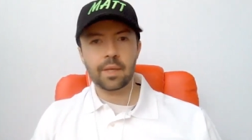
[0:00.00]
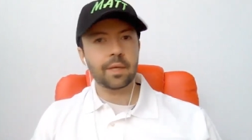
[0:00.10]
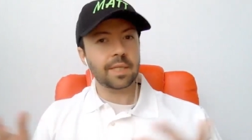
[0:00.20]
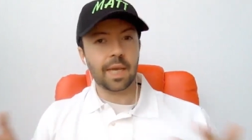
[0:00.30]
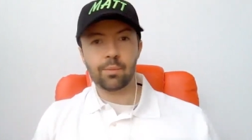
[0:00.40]

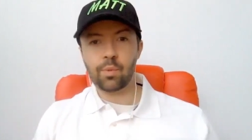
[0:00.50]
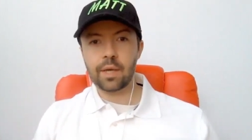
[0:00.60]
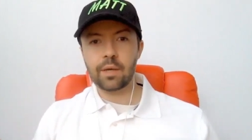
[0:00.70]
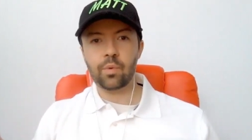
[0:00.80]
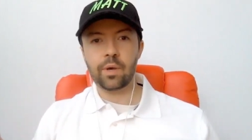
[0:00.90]
Same
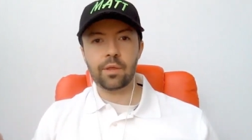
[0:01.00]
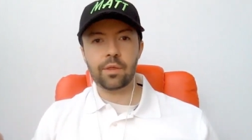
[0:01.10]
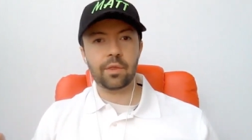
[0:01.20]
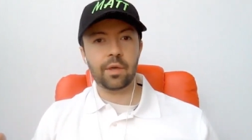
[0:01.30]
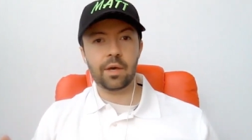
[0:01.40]
way with,
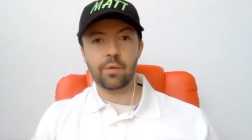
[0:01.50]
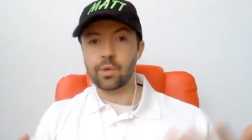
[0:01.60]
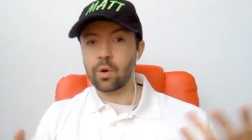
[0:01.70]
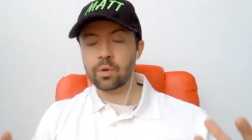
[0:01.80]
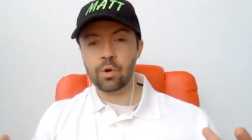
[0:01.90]
uh, with
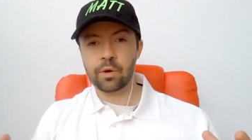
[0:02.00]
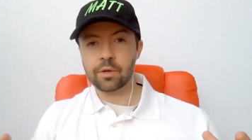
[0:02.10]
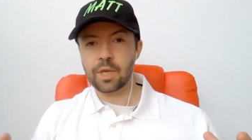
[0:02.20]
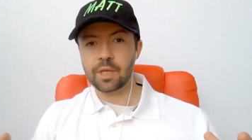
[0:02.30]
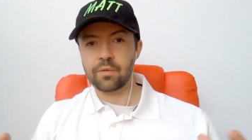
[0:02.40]
autogrow and our
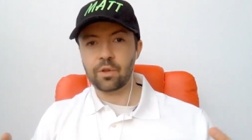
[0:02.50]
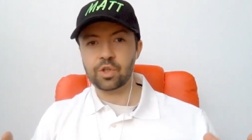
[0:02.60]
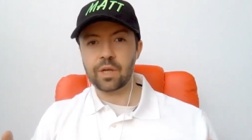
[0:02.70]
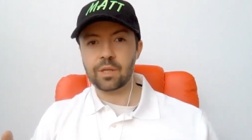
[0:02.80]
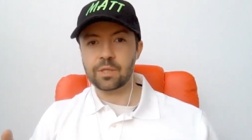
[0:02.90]
sales funnel
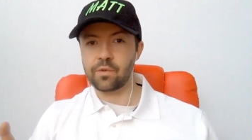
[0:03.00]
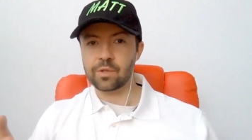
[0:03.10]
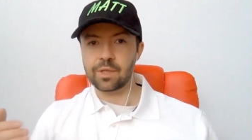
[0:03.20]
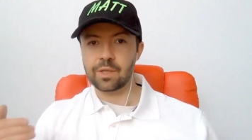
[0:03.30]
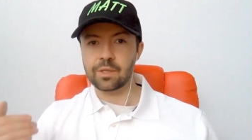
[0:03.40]
checklist, for
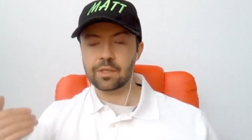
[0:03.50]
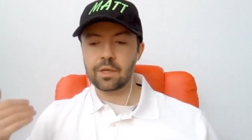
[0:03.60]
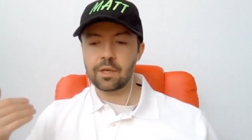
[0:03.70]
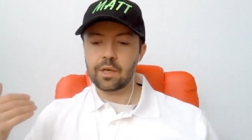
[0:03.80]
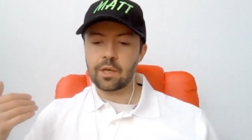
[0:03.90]
instance,
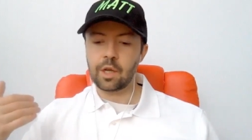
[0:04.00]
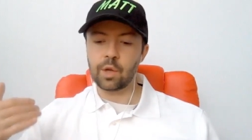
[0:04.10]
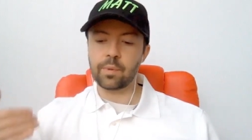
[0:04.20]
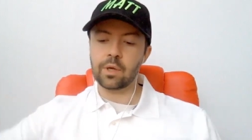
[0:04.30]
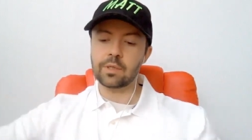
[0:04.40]
you know,
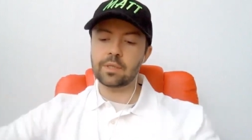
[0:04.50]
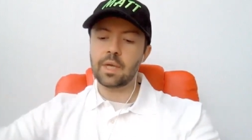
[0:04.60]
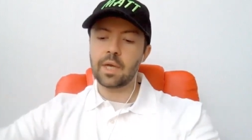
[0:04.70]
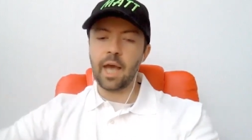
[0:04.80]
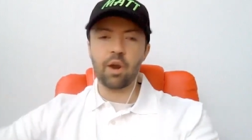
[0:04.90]
because
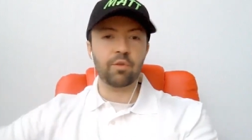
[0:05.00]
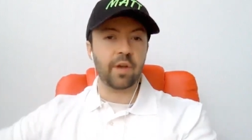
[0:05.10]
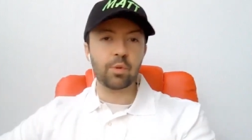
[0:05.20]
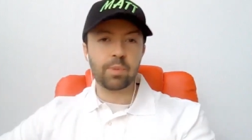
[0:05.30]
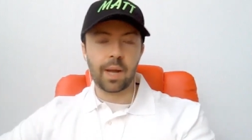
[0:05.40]
our
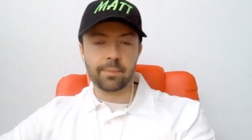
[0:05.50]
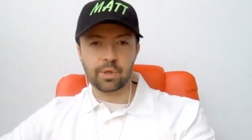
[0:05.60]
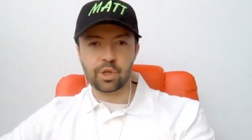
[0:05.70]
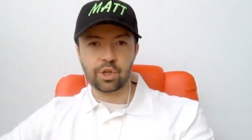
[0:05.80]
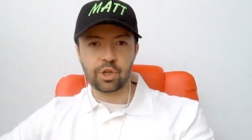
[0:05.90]
value
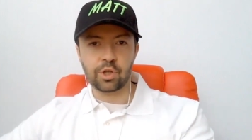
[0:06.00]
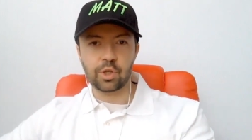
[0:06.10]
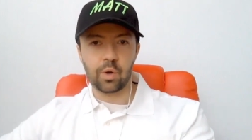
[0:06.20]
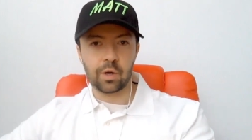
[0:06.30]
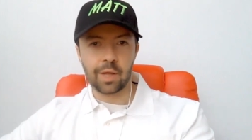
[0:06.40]
proposition
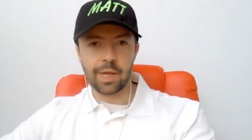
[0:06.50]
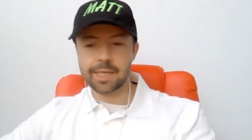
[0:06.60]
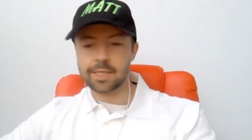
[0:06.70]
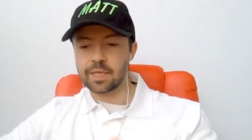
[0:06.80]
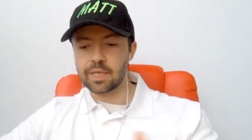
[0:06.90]
to our
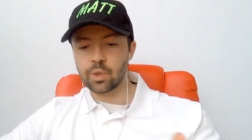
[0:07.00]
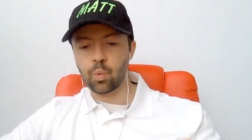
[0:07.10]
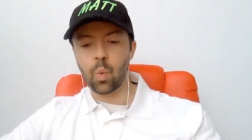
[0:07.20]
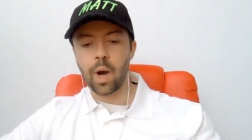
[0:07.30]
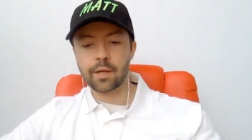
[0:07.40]
clients is
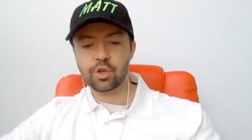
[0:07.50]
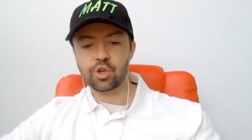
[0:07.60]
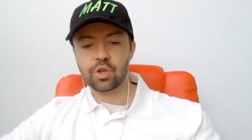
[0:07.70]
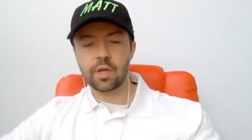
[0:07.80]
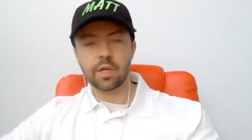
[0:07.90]

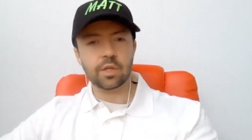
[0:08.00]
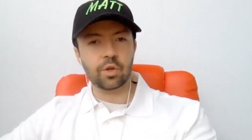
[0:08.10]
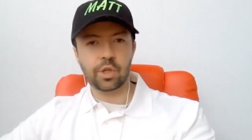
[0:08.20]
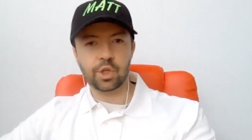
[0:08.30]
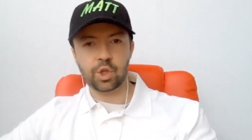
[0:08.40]
watch your
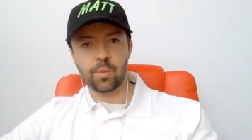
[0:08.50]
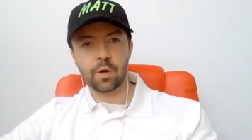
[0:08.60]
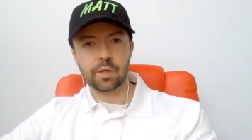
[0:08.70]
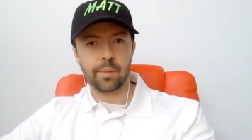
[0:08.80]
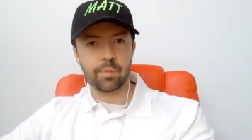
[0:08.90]
digital
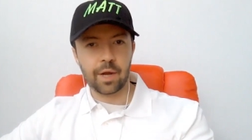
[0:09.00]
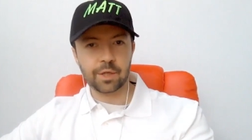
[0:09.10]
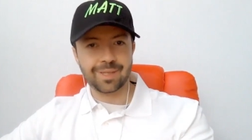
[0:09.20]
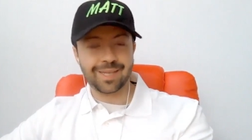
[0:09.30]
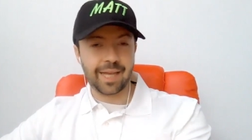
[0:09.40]
marketing
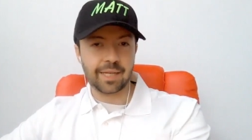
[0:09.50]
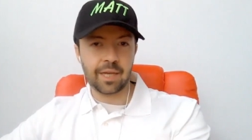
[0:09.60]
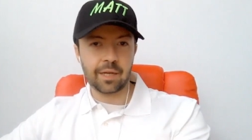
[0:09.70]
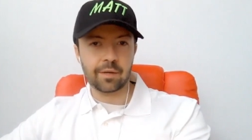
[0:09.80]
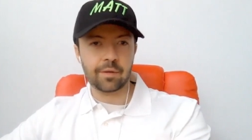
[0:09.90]
projects get done.